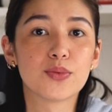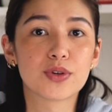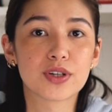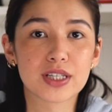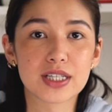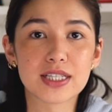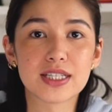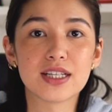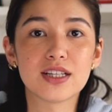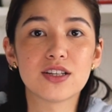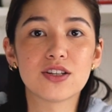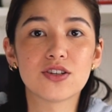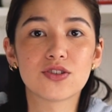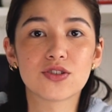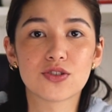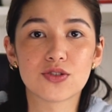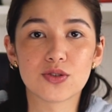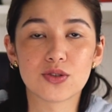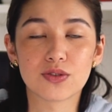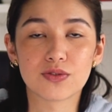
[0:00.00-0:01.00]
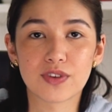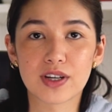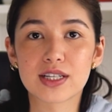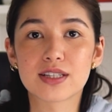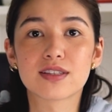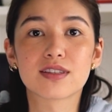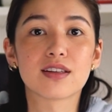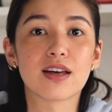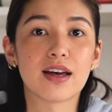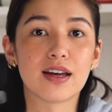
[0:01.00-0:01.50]
We're continuing to
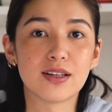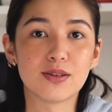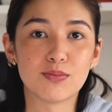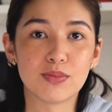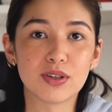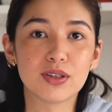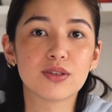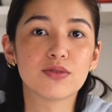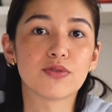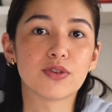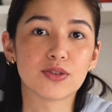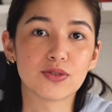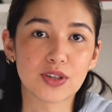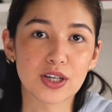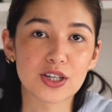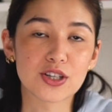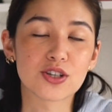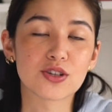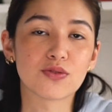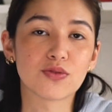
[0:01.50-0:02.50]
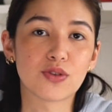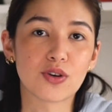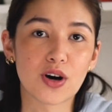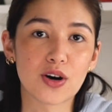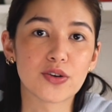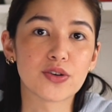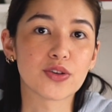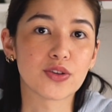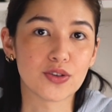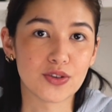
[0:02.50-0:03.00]
invest and build a foundation for
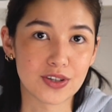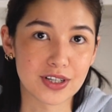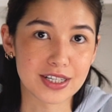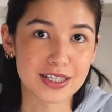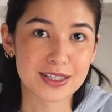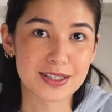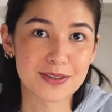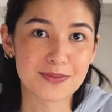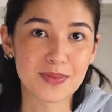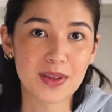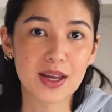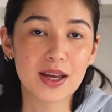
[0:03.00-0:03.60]
our 30s.